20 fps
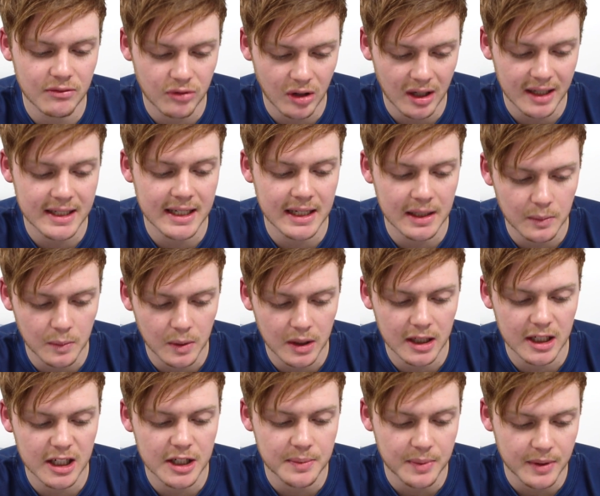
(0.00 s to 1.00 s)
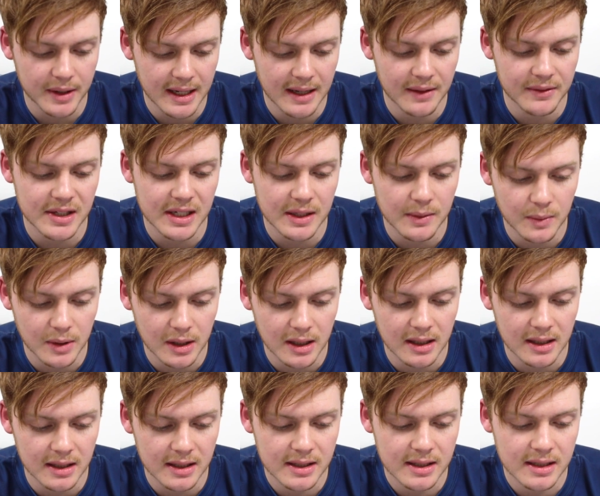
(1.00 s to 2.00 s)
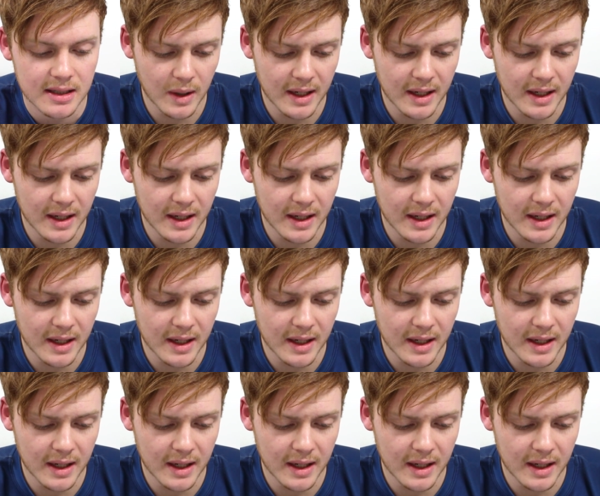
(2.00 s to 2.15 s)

writing words, pronouncing words